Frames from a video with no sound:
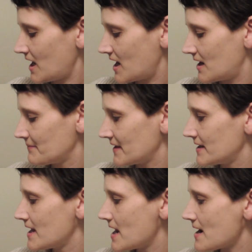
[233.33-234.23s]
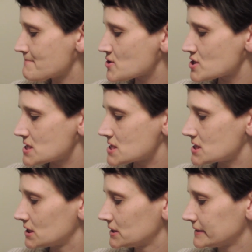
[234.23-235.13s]
The number
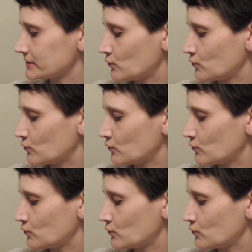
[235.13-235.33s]
is,